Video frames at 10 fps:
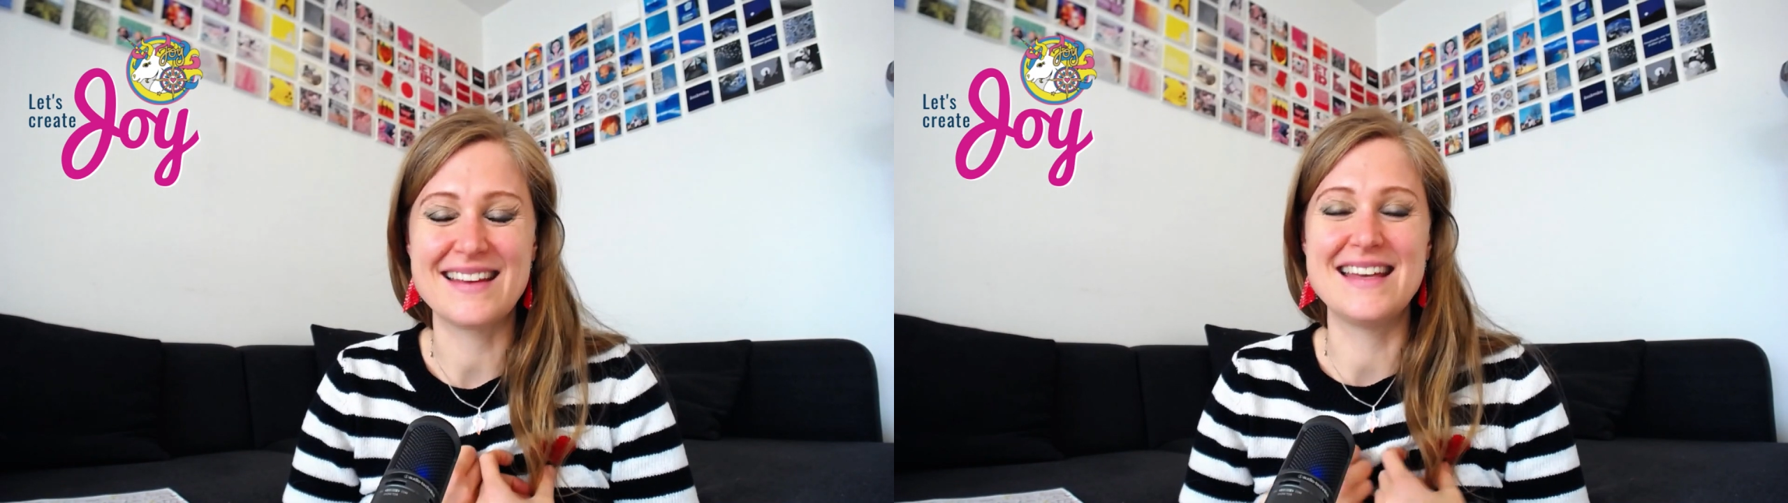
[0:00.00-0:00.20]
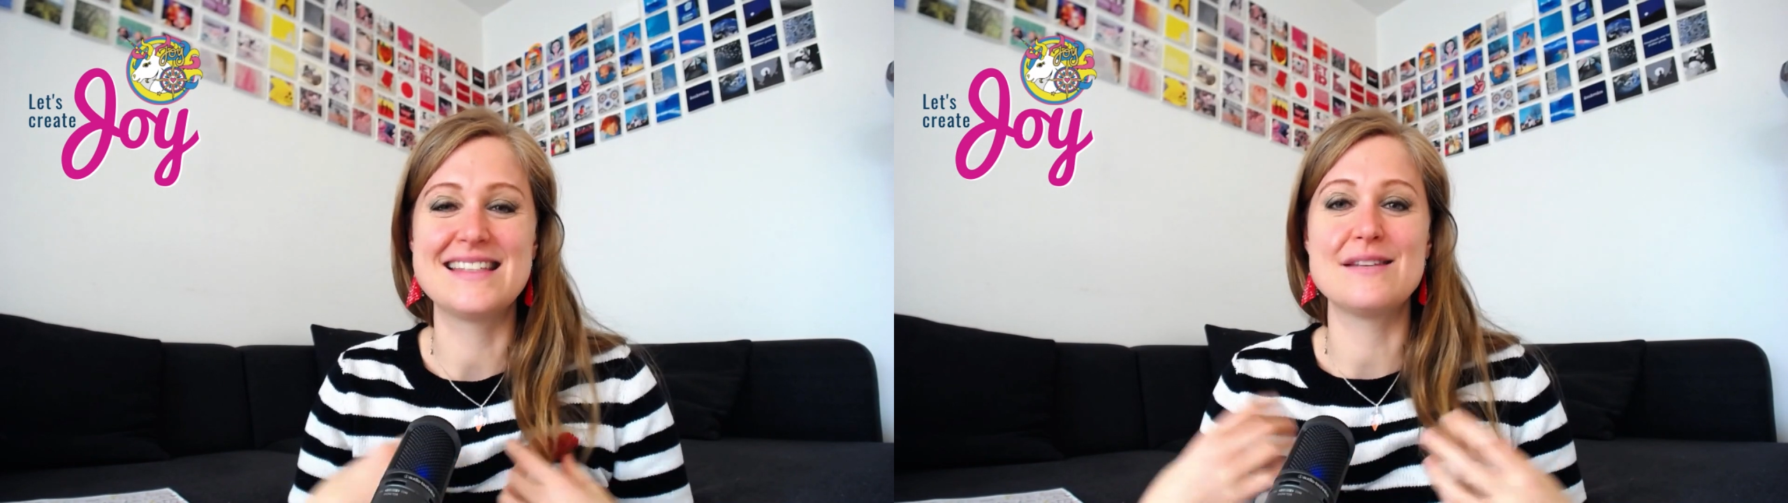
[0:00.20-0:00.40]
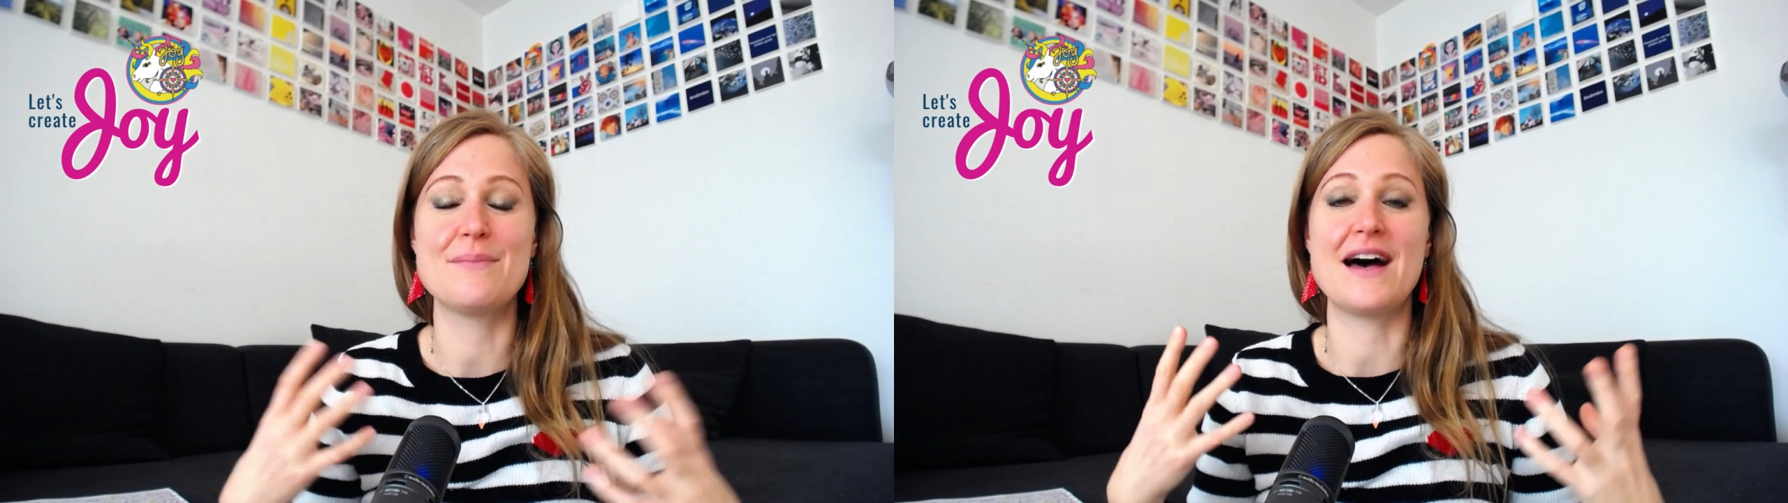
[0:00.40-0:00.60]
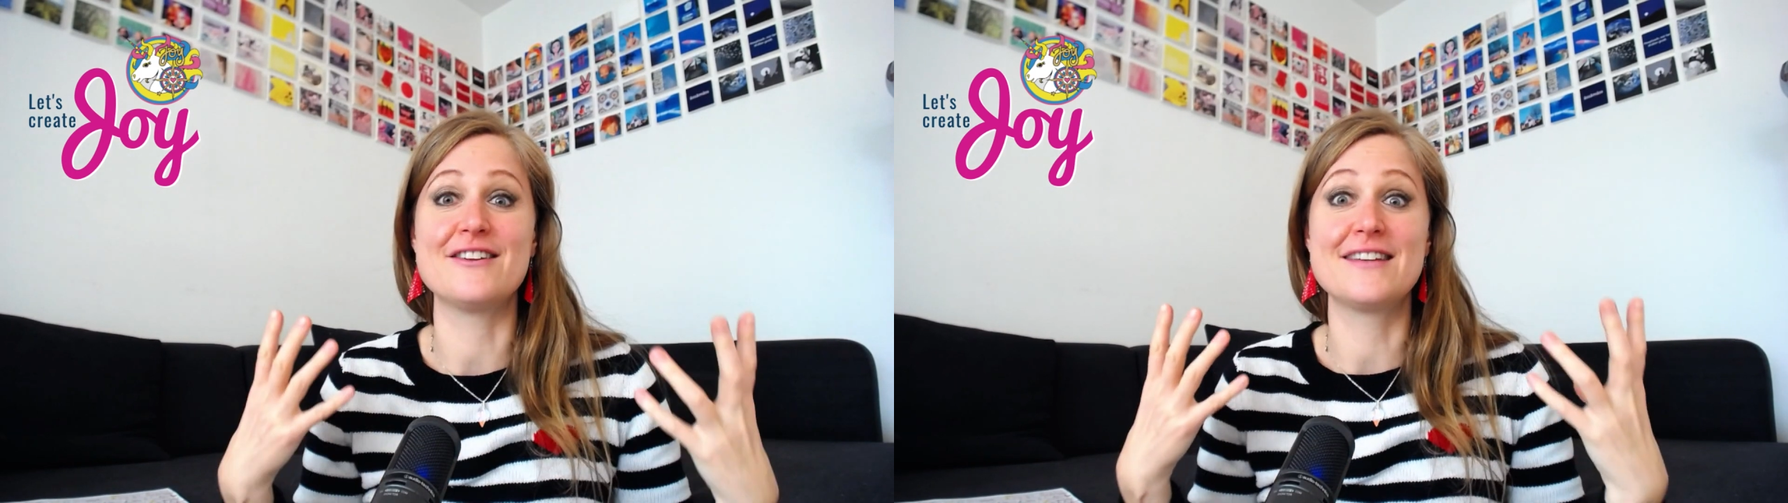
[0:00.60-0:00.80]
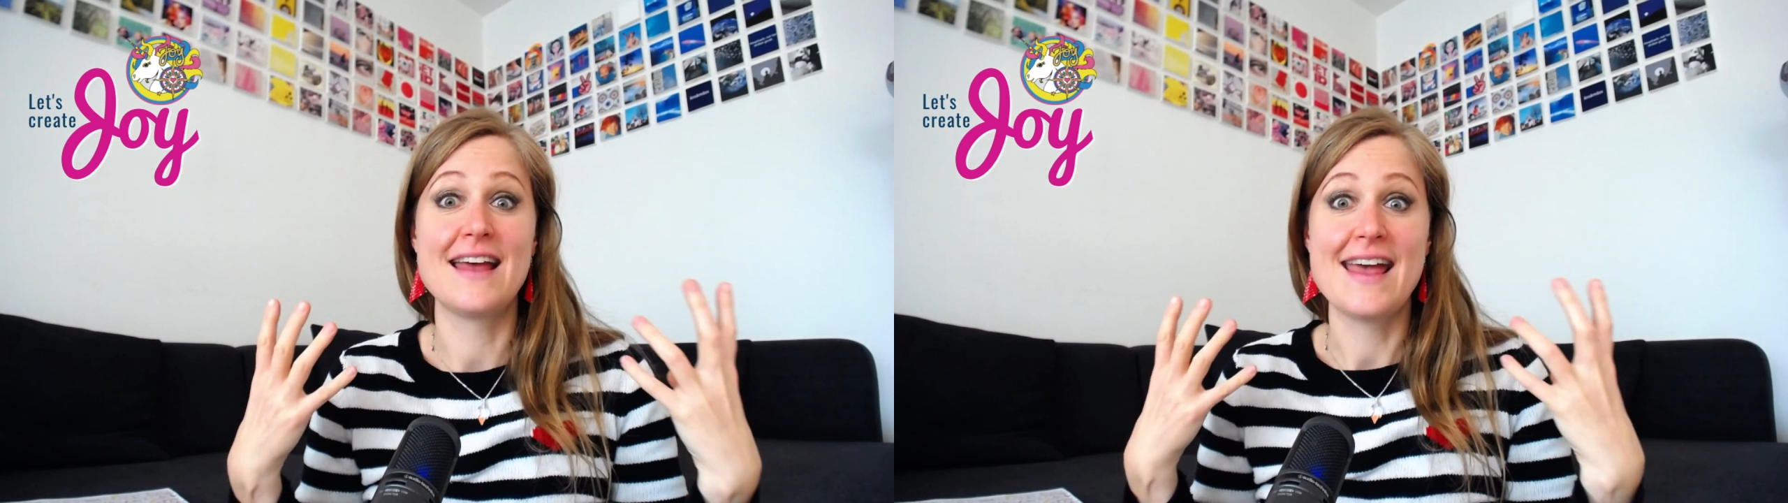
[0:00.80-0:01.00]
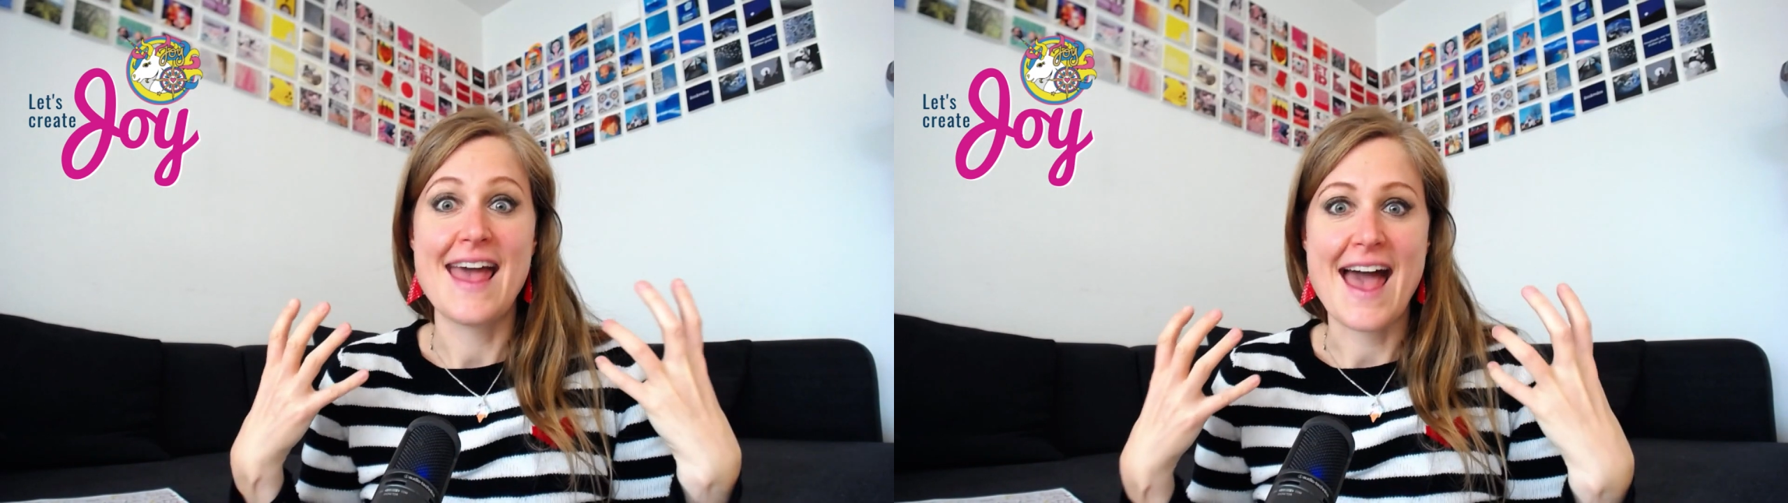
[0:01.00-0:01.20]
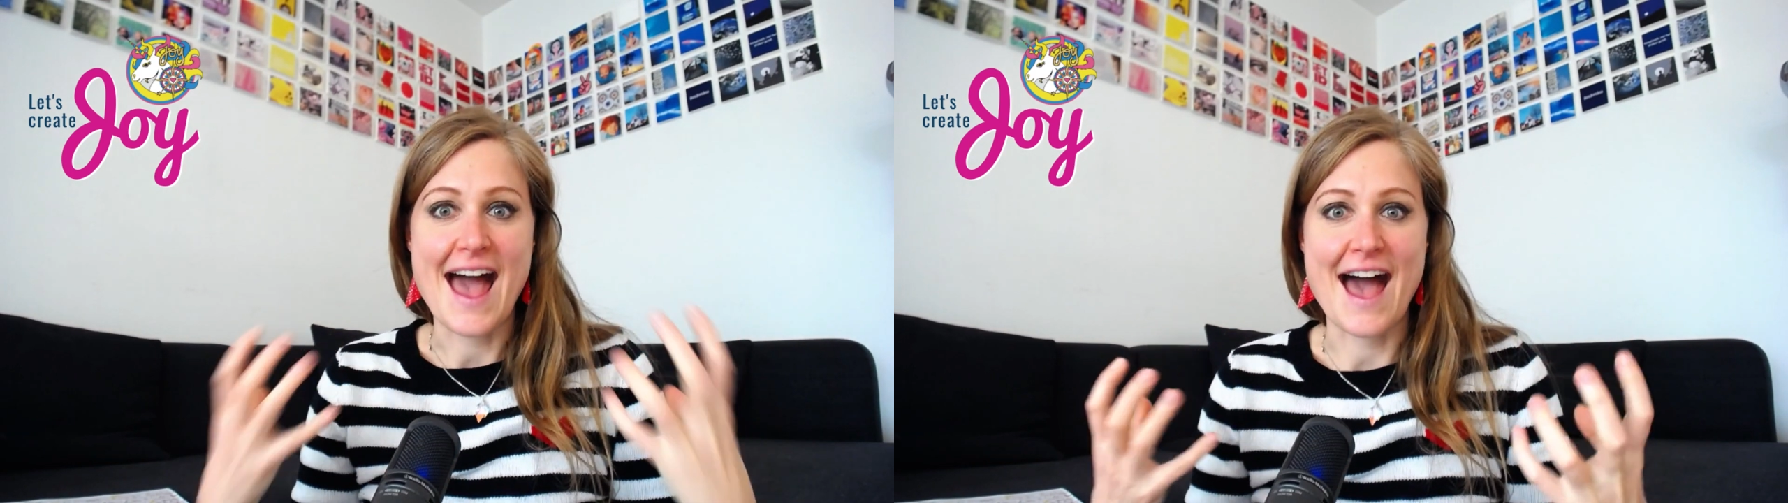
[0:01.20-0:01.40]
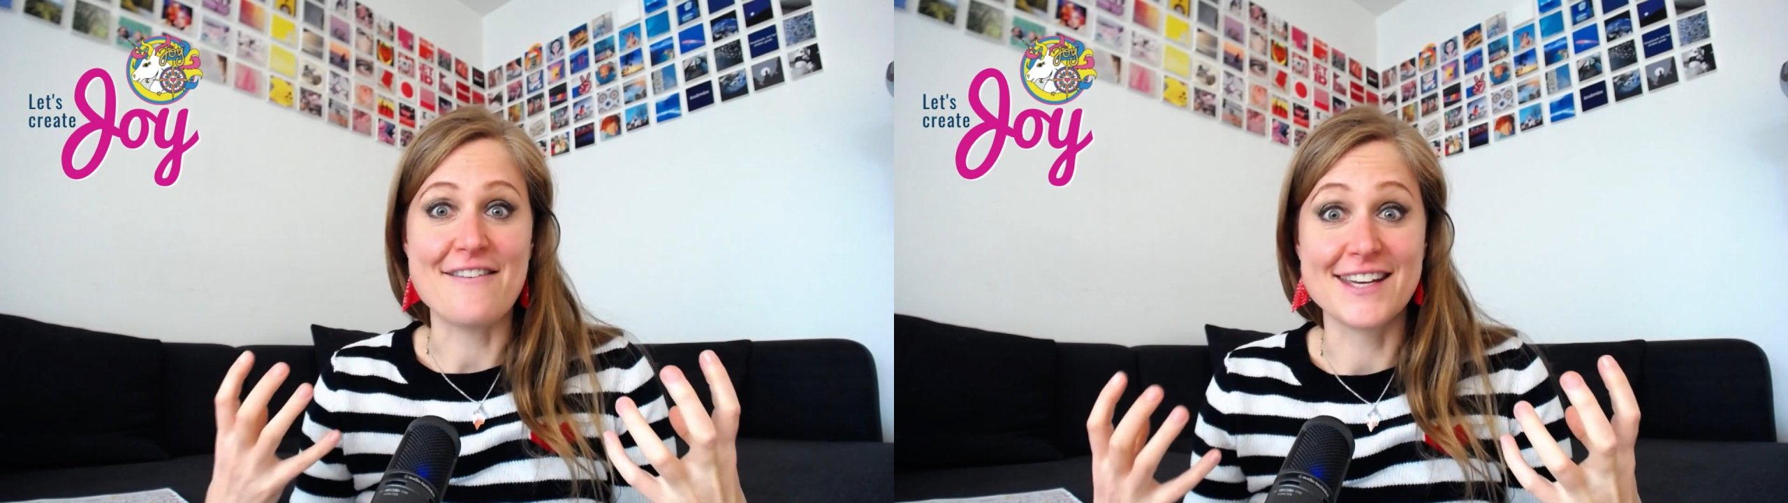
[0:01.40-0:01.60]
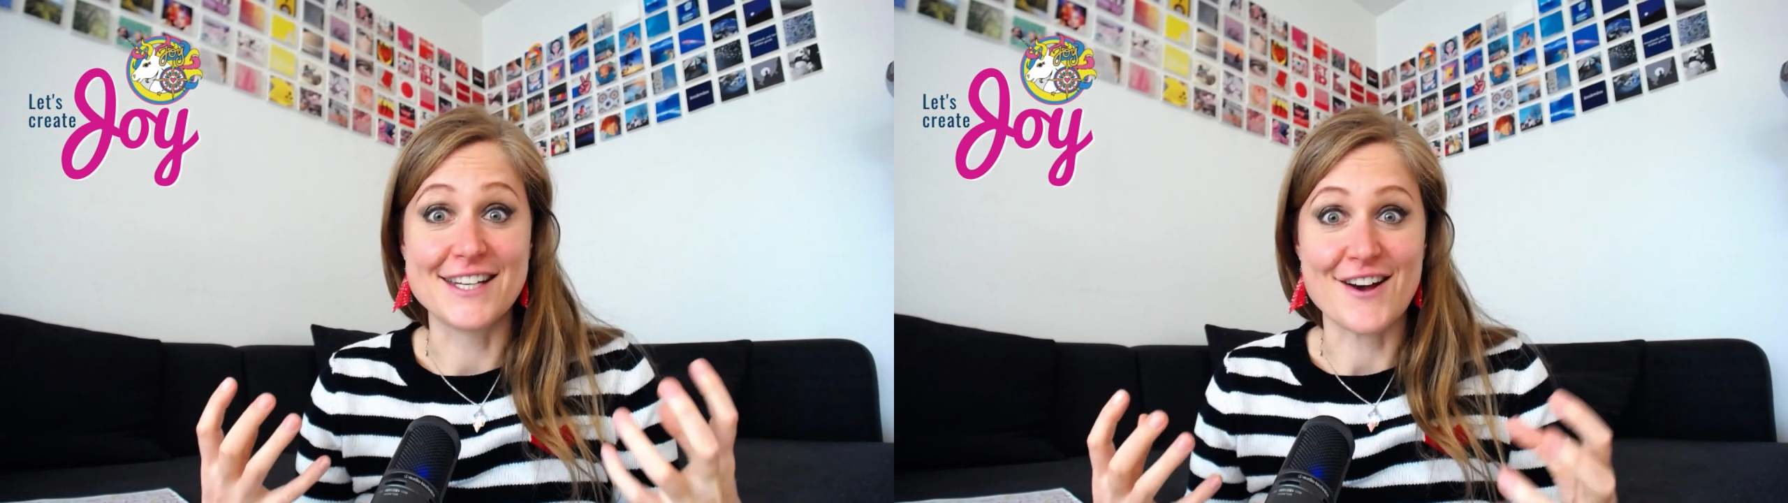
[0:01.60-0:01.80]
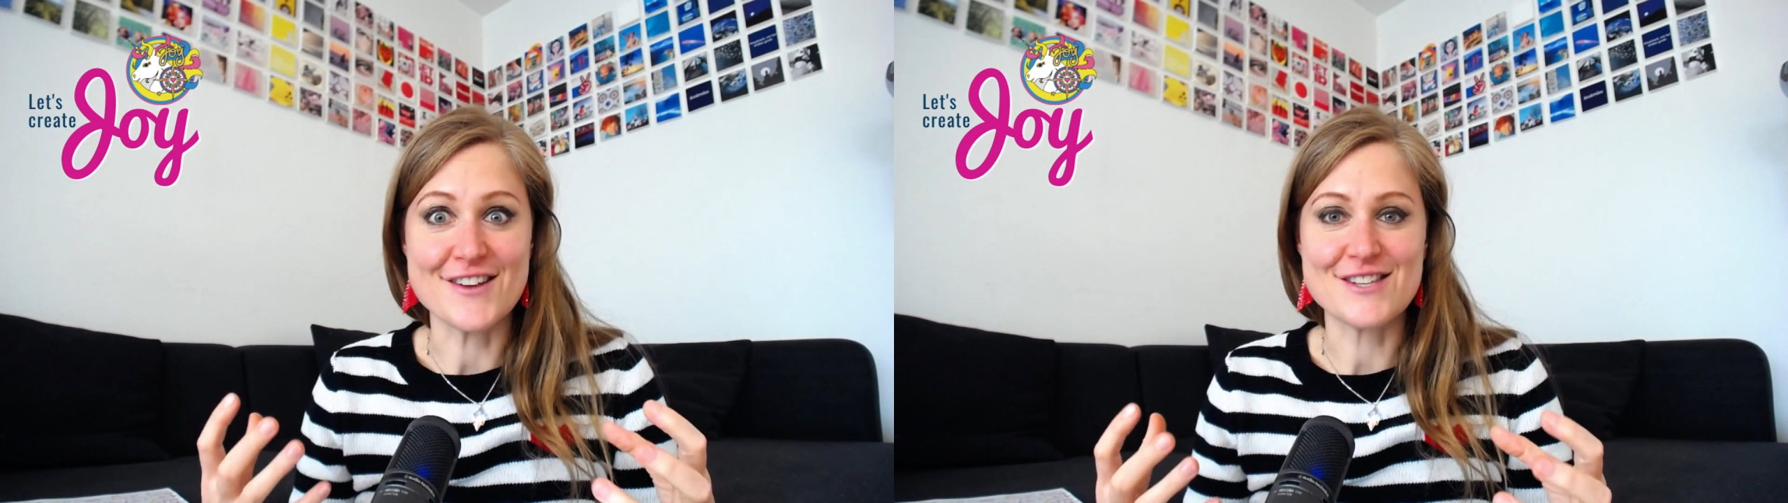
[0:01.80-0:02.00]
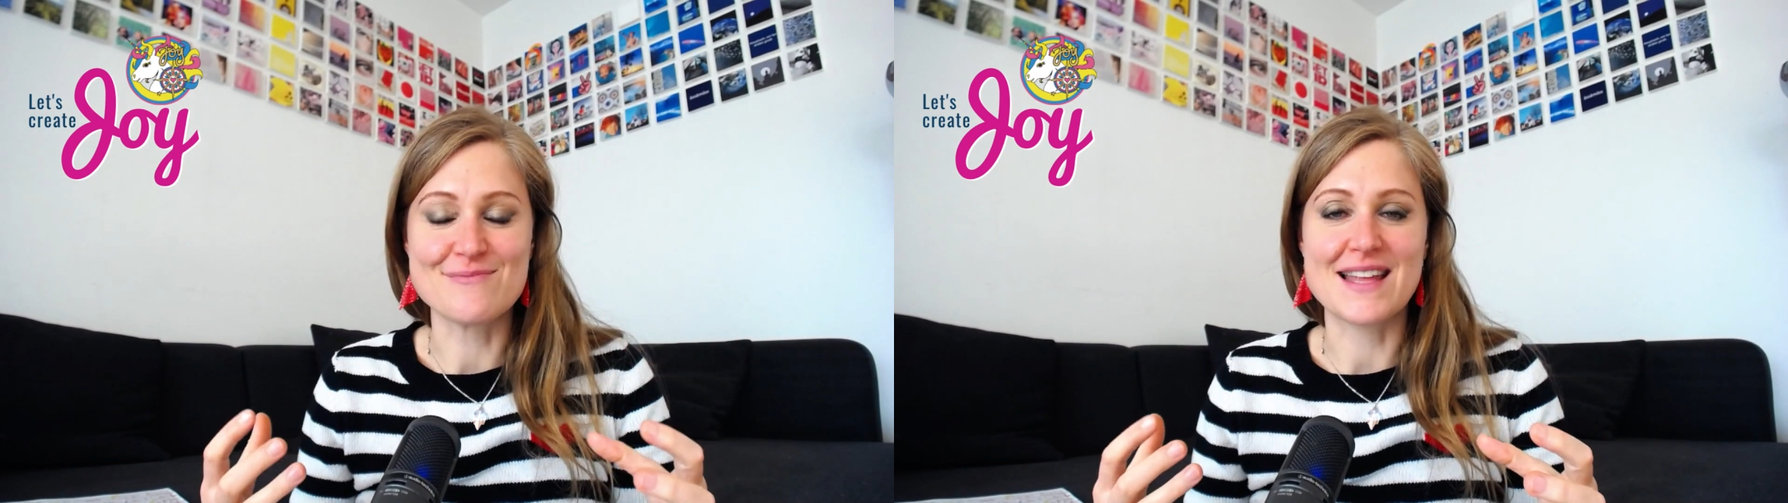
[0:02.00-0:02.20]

It's about having an awesome